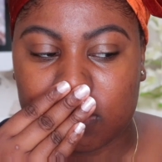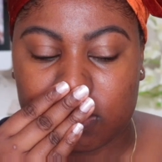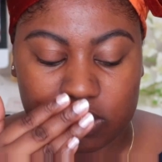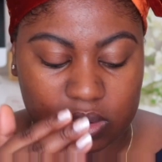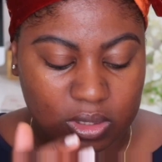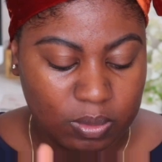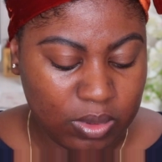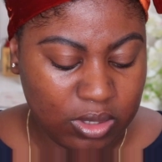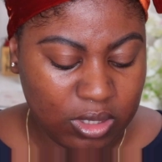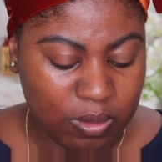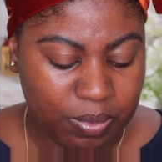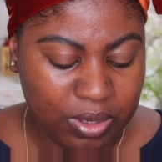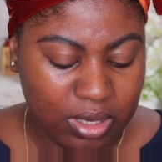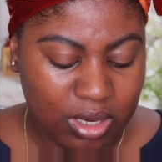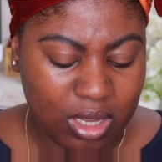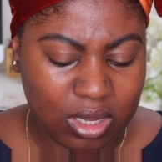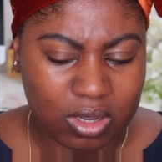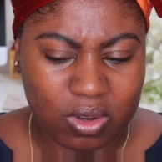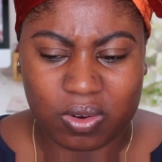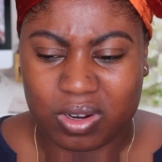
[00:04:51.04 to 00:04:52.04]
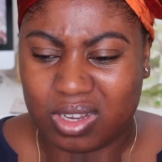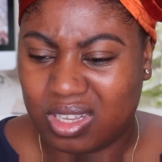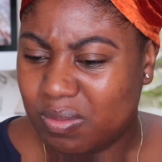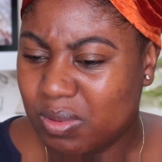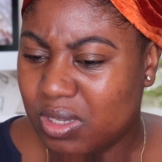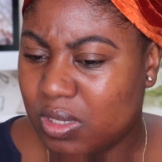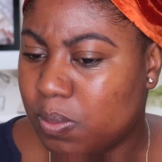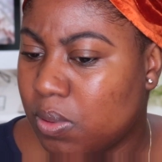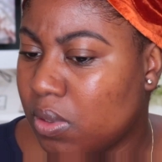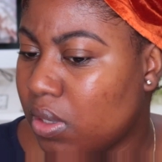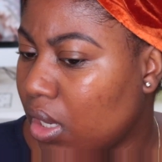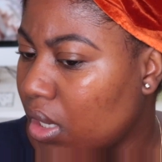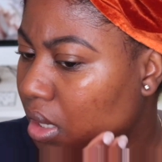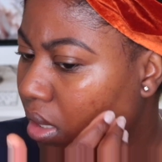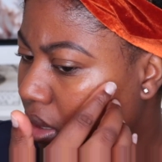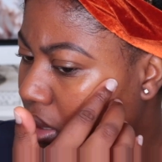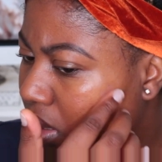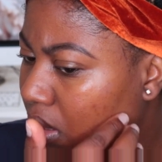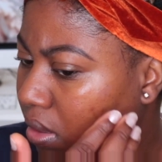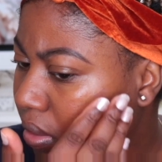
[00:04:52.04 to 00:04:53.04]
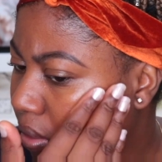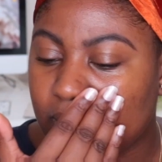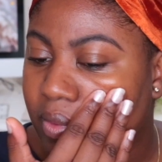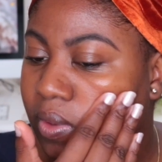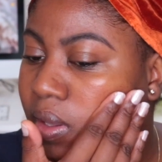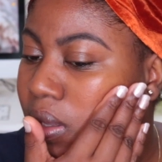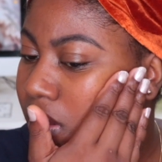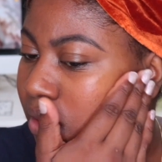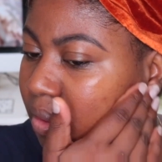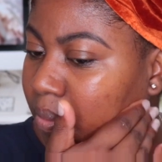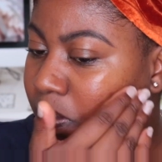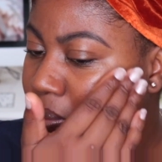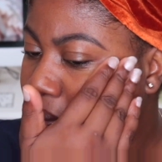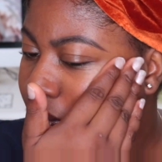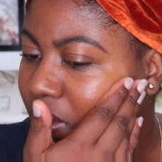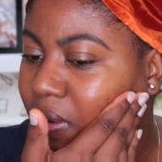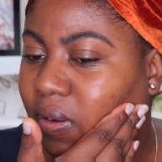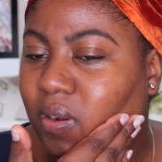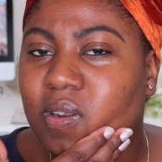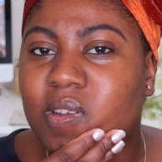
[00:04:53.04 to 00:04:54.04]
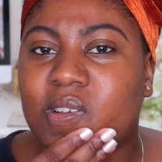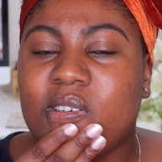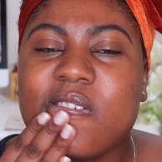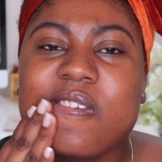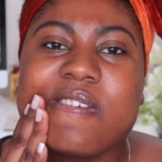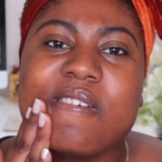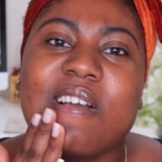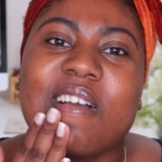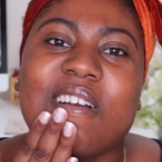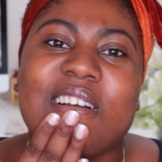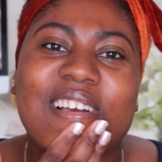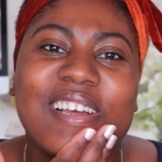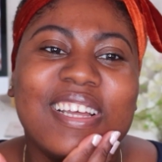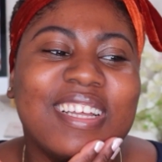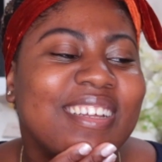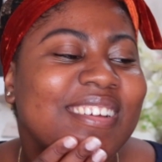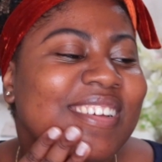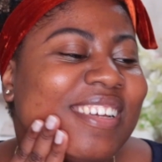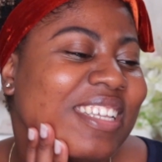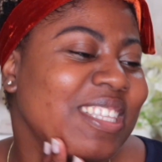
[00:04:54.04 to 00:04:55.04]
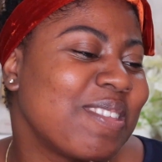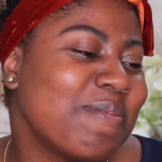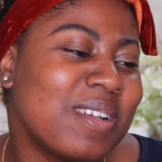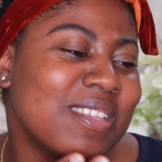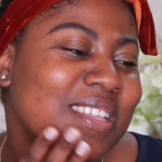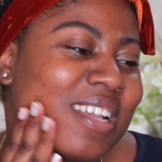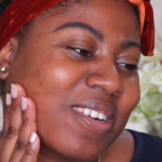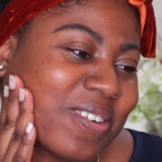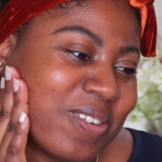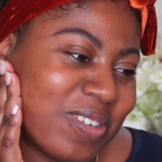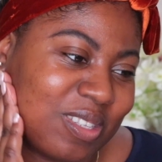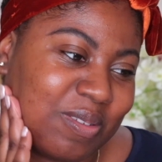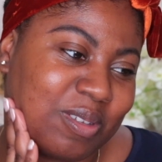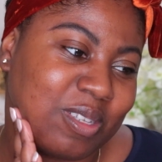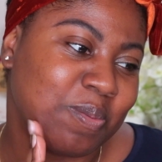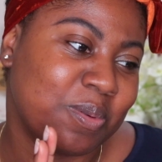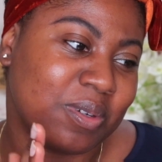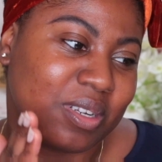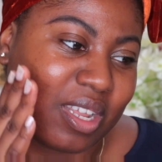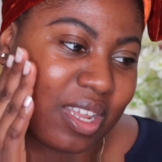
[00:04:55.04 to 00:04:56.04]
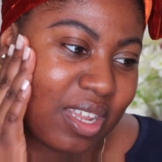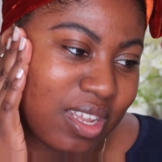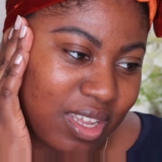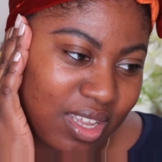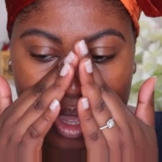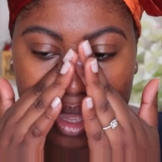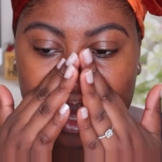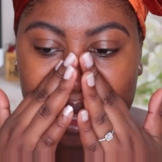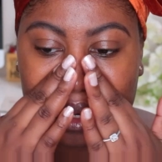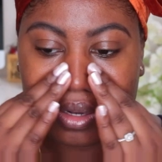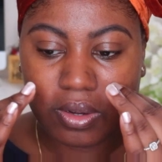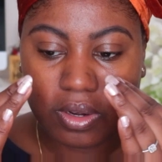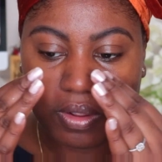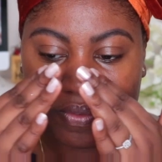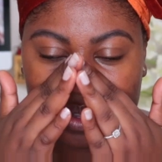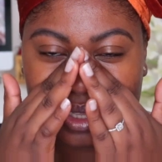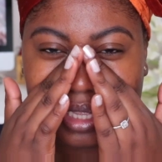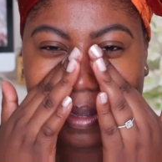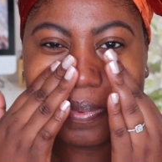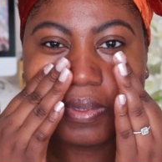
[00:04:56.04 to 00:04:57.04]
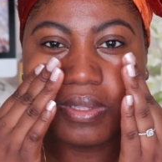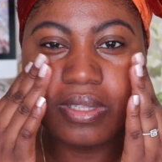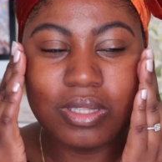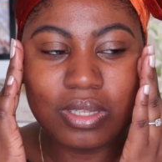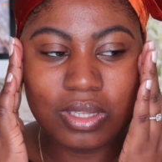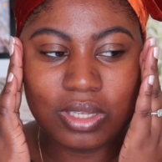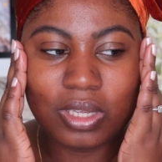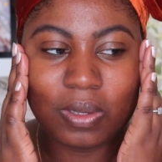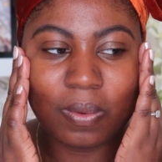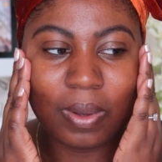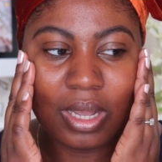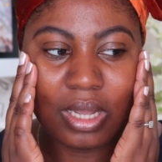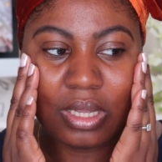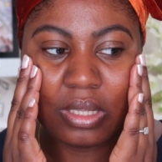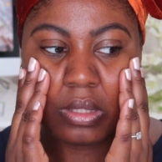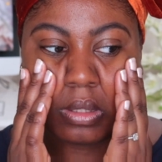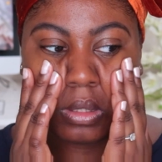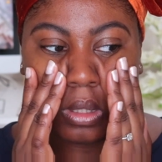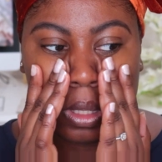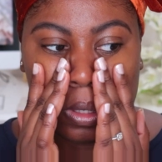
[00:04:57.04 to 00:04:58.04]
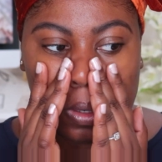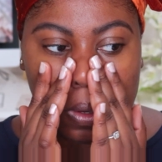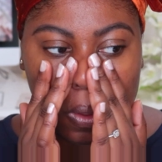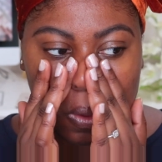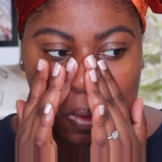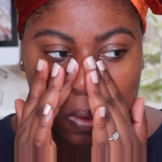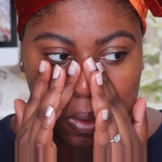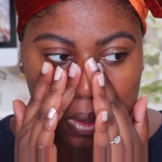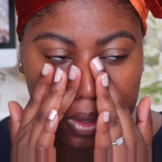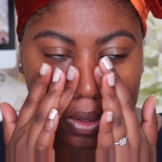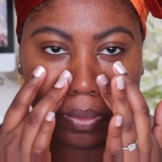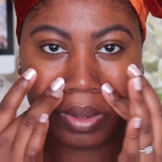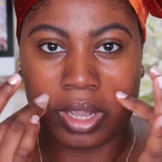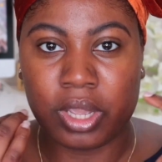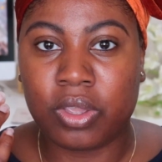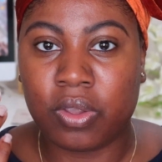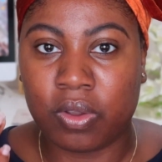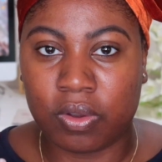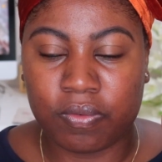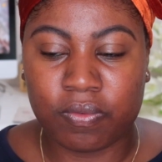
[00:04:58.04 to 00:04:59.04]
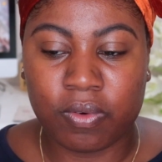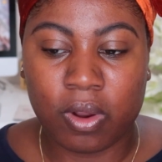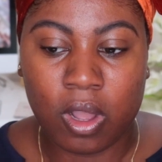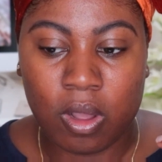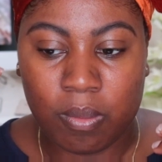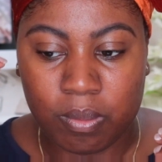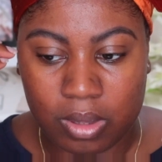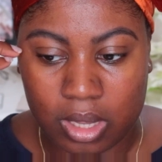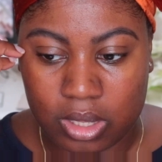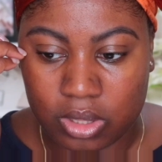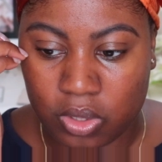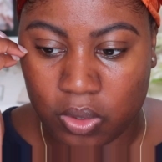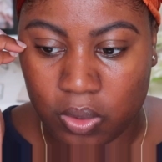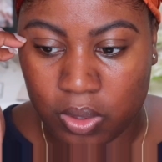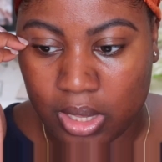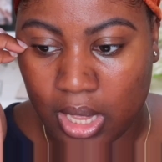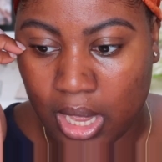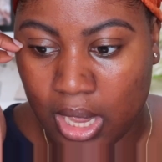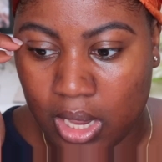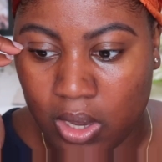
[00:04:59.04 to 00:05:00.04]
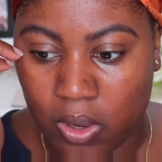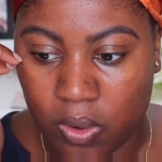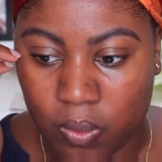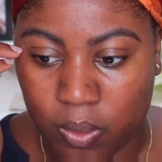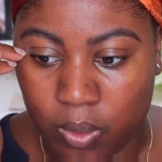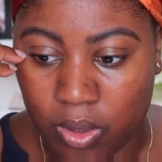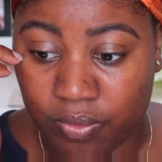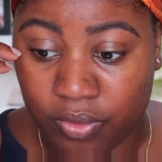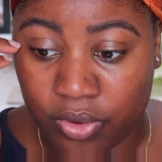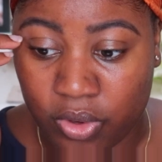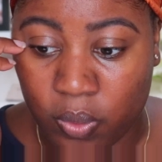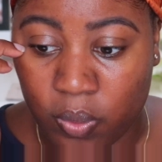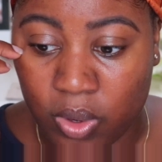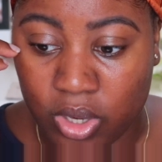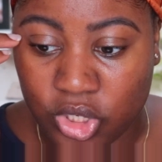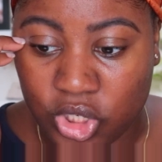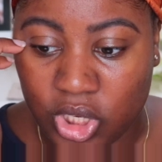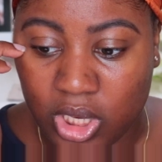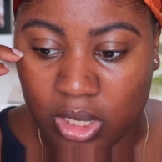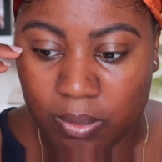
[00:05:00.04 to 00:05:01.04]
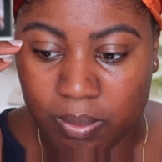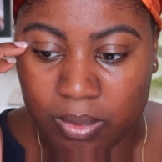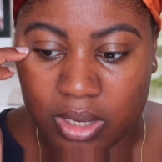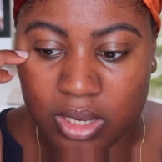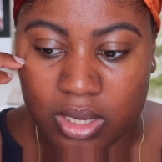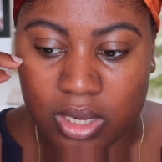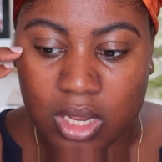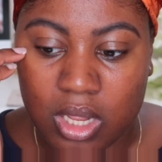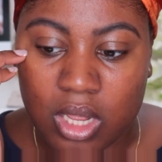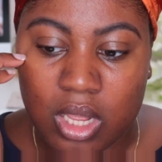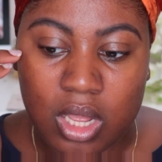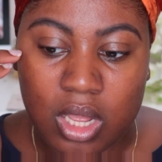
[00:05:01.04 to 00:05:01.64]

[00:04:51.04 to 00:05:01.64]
It smells a bit like Christmas pudding. Like the, I don't know. It smells like Christmas pudding. I don't know if this happens in the US at all or where you're from, like UK or wherever you're watching, but